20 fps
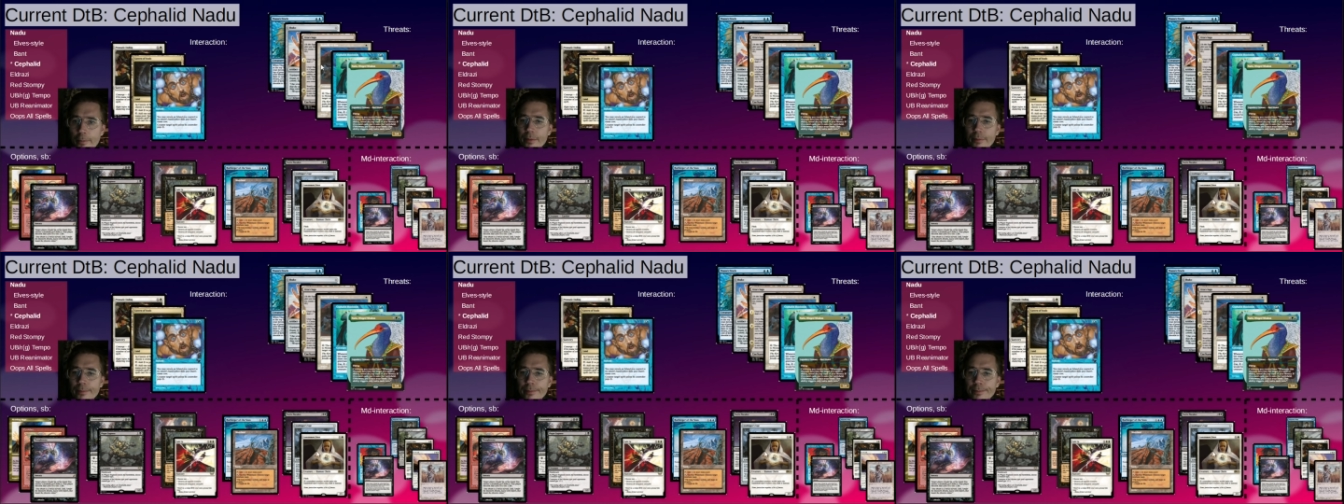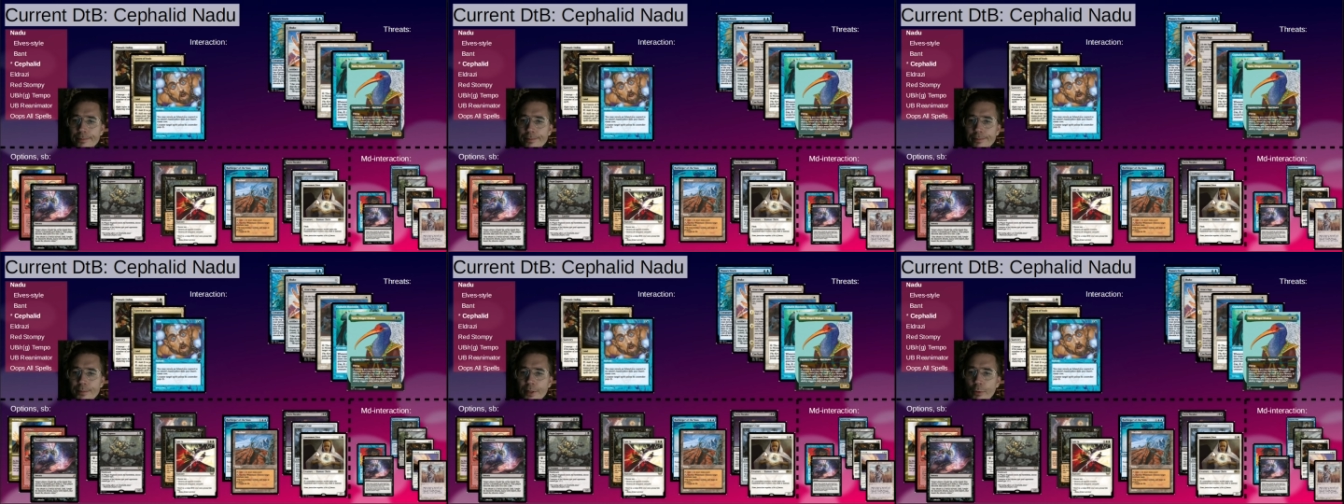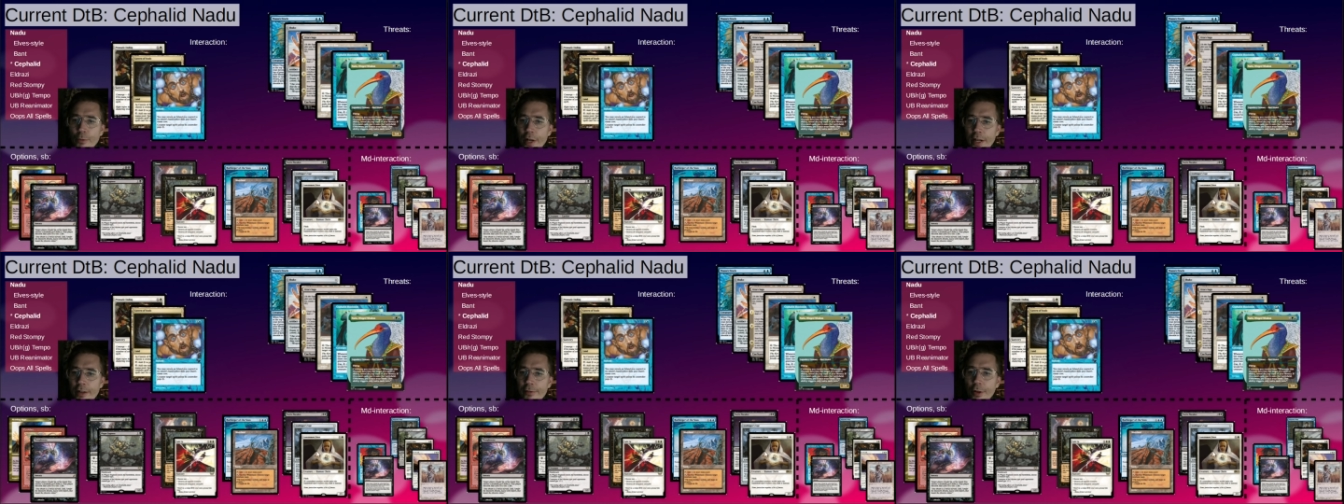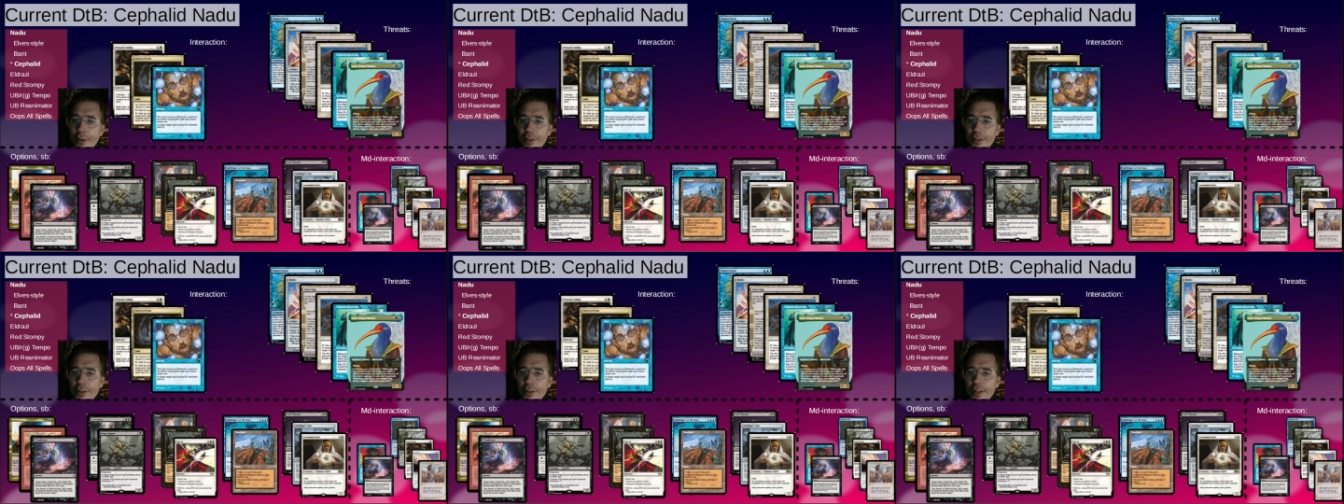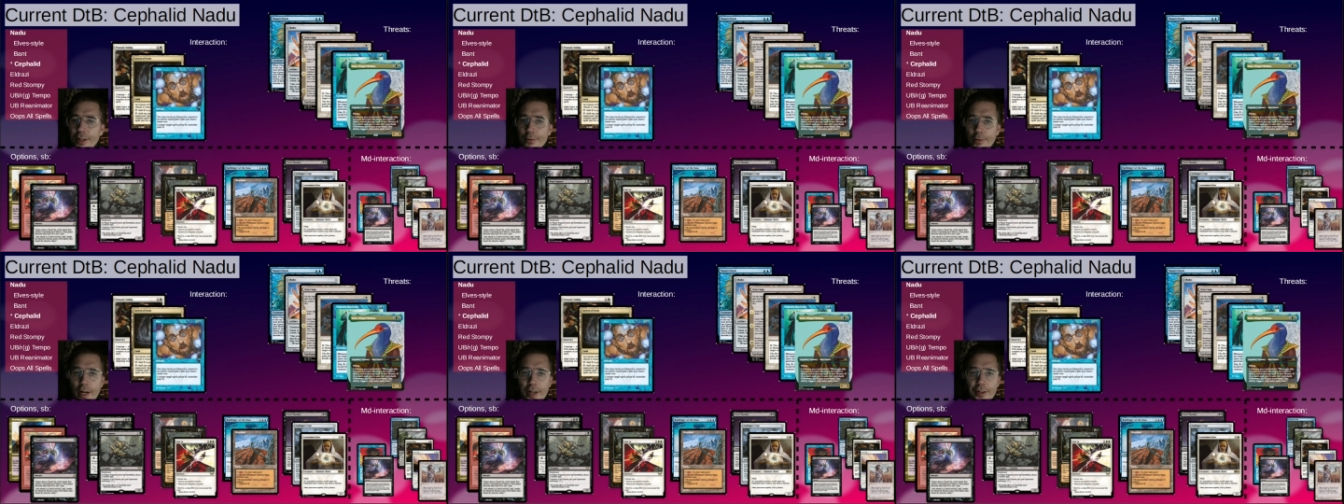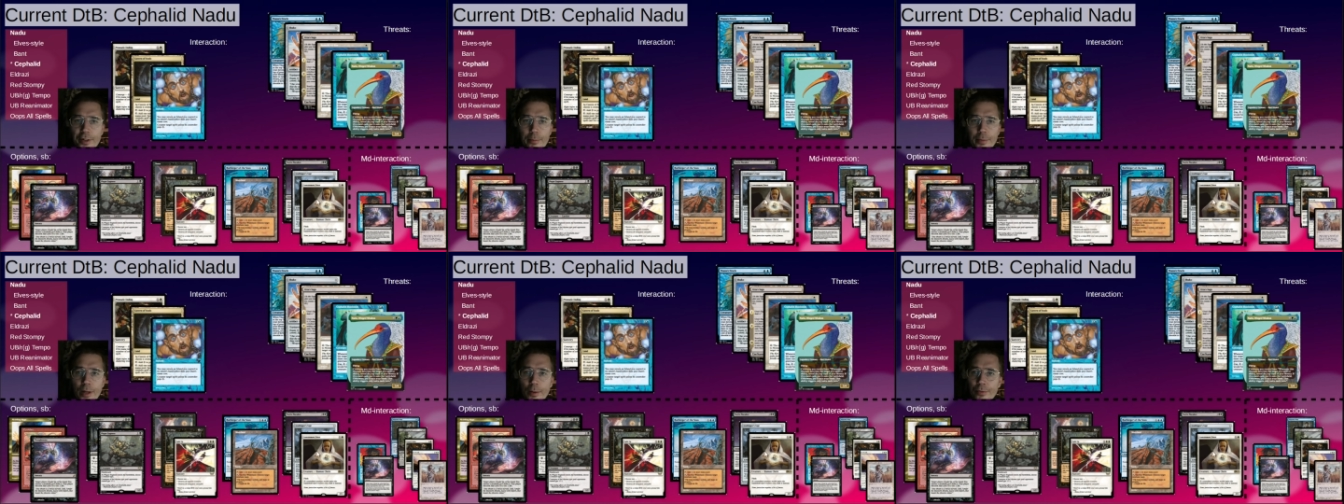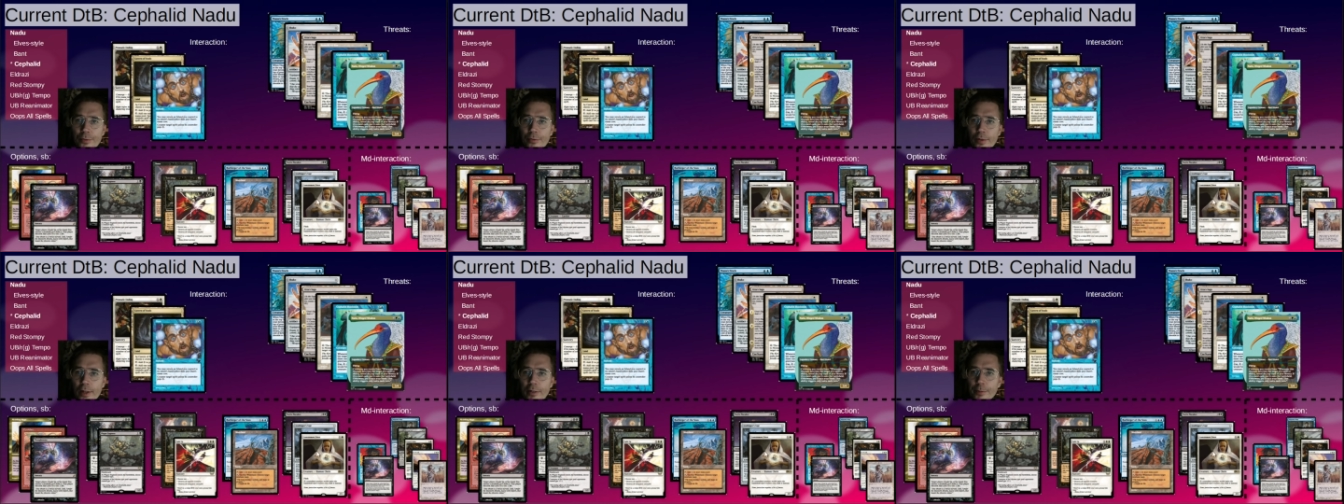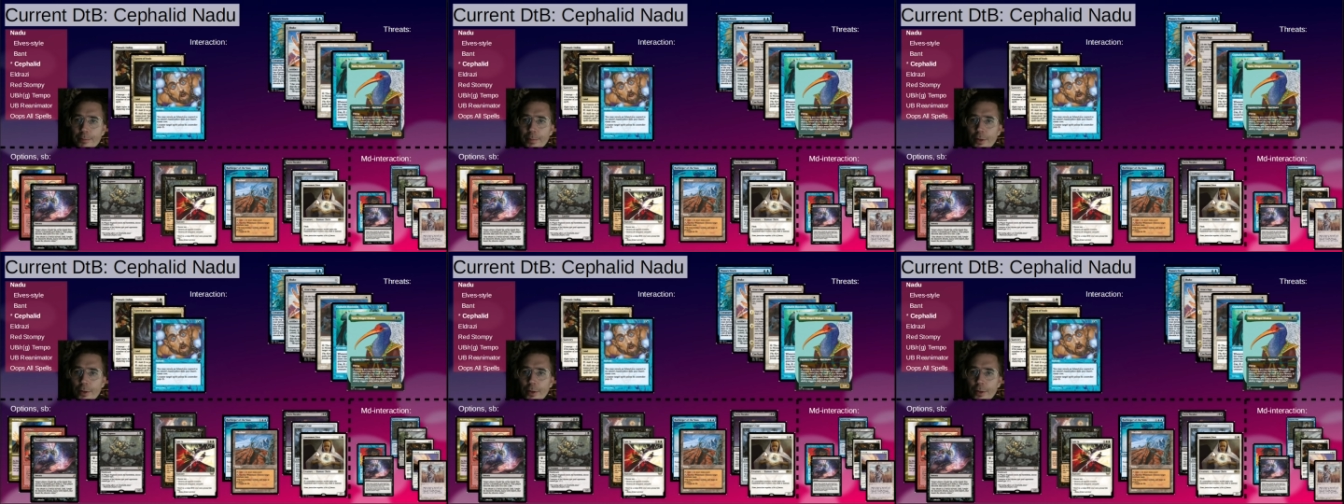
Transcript: Graveyard interaction becomes relevant